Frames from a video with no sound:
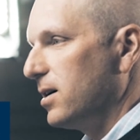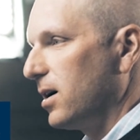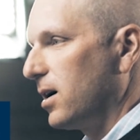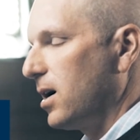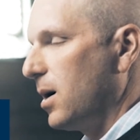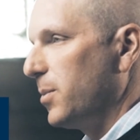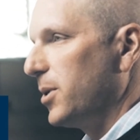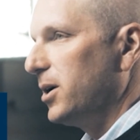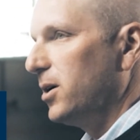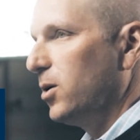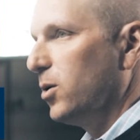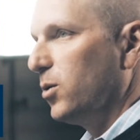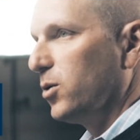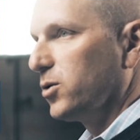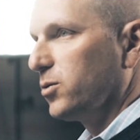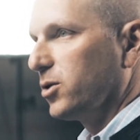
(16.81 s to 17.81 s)
a company
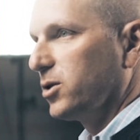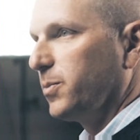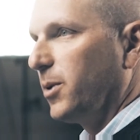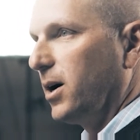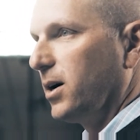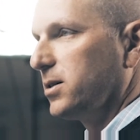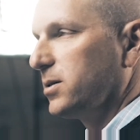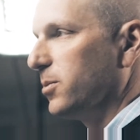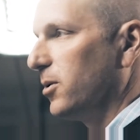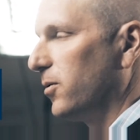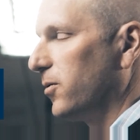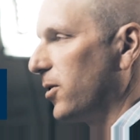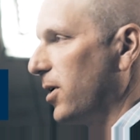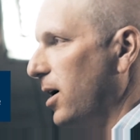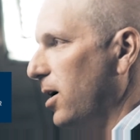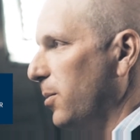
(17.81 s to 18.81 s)
who is responsible
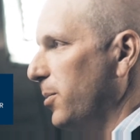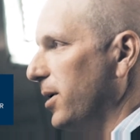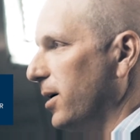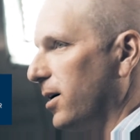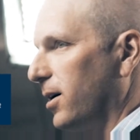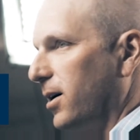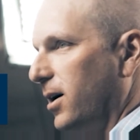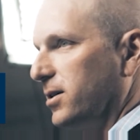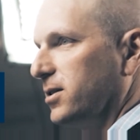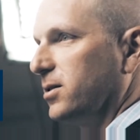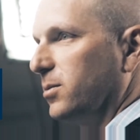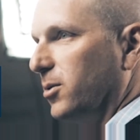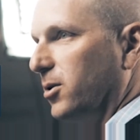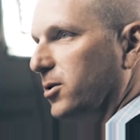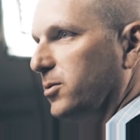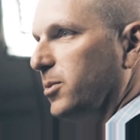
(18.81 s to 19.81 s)
for helping our
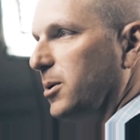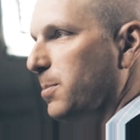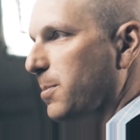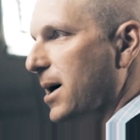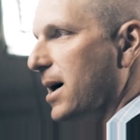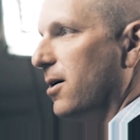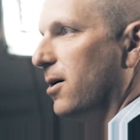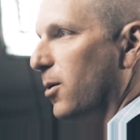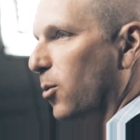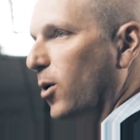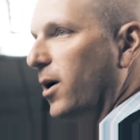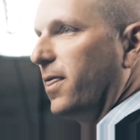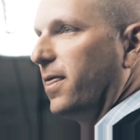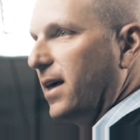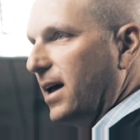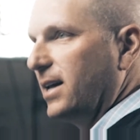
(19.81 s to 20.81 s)
customers be better at
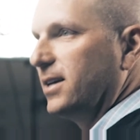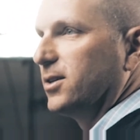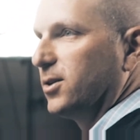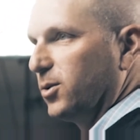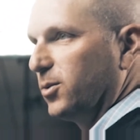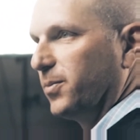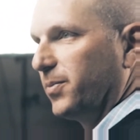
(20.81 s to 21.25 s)
what they do.